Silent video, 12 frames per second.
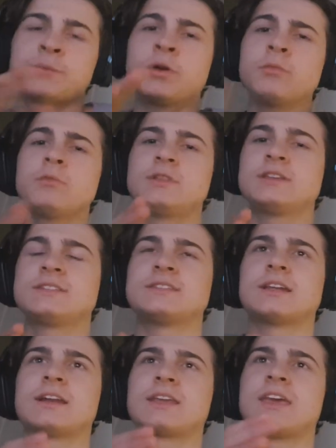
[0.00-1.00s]
The problem with this is
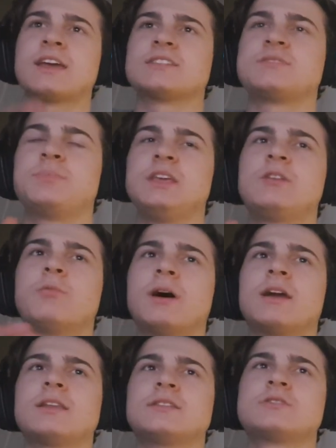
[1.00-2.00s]
that I can't speak
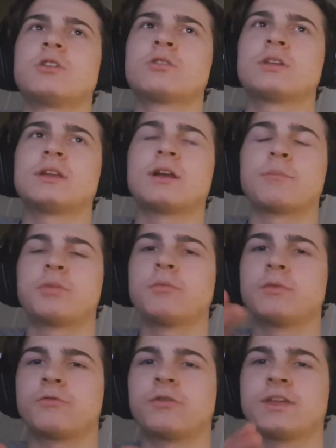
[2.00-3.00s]
while he's talking. I
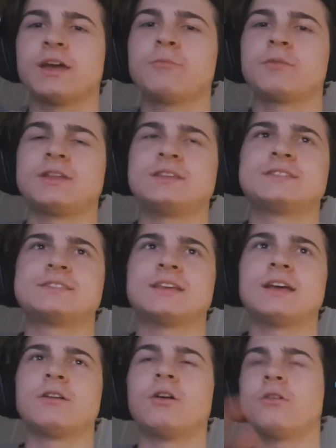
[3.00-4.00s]
probably forget what he
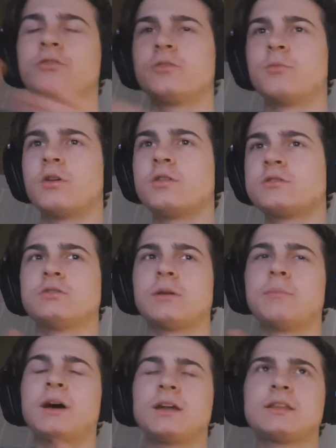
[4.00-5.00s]
said afterwards, so I
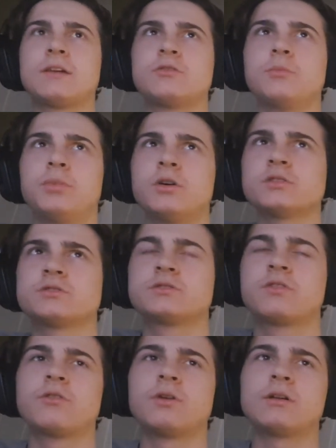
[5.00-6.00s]
might have to pause
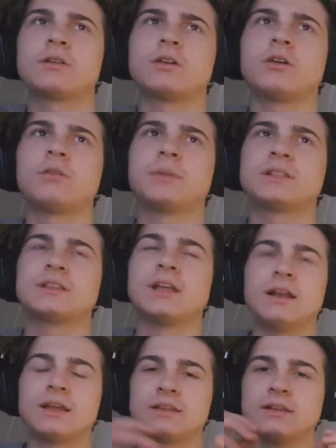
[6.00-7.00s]
throughout it all. But
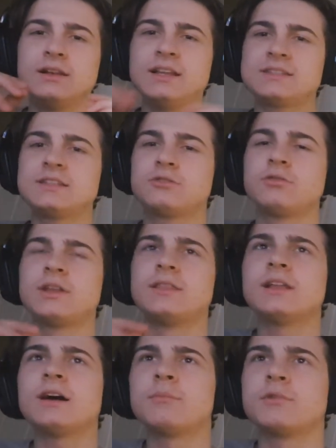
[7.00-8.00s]
like, listen to the
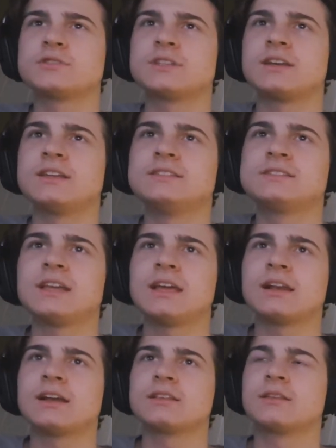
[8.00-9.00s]
numbers that he's
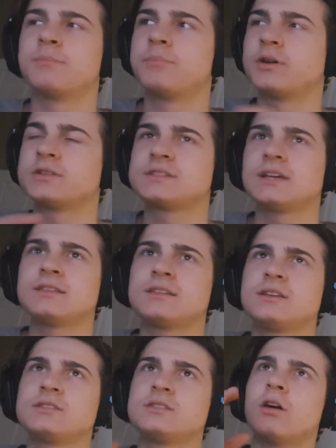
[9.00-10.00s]
saying, like the
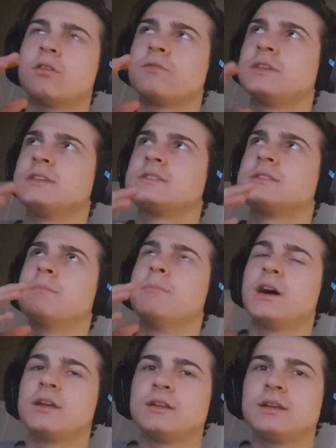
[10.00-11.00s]
percentage, all of these
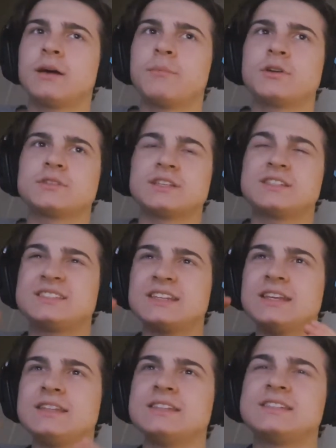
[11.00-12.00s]
money numbers. It's
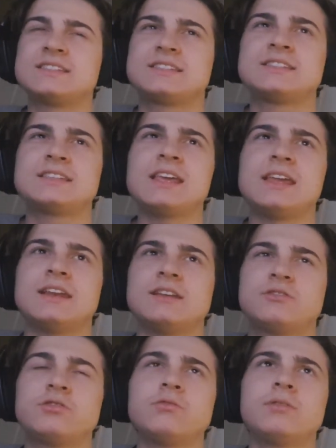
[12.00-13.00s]
insane. It
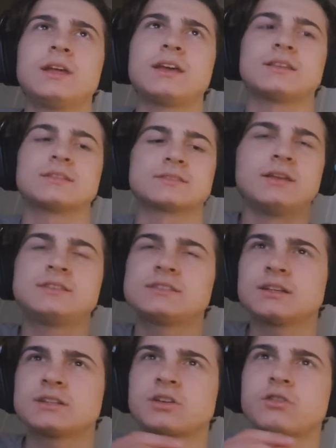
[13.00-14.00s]
truly is. He's
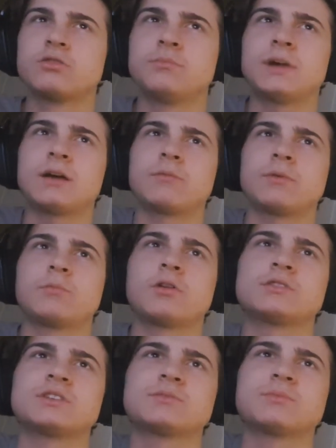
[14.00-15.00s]
such a good man with
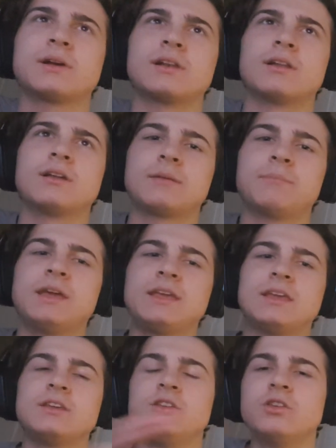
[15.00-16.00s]
words as well, like
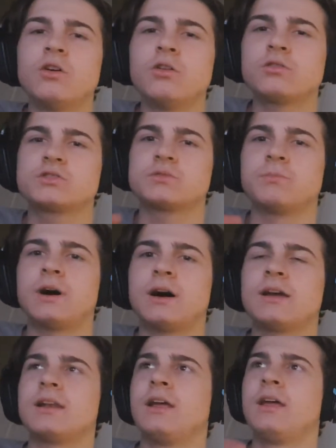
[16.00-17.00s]
making jokes
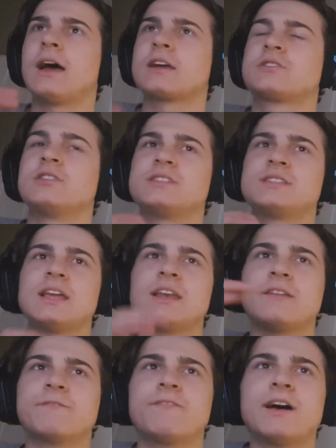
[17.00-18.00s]
while actually
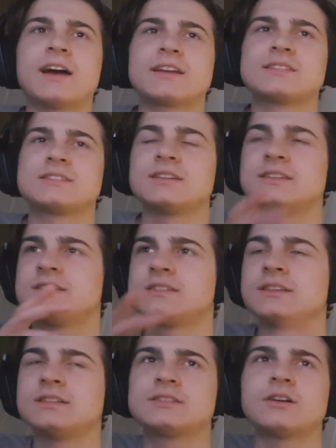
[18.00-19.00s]
stating facts.
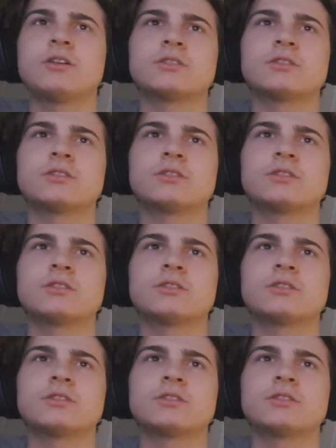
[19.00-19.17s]
It's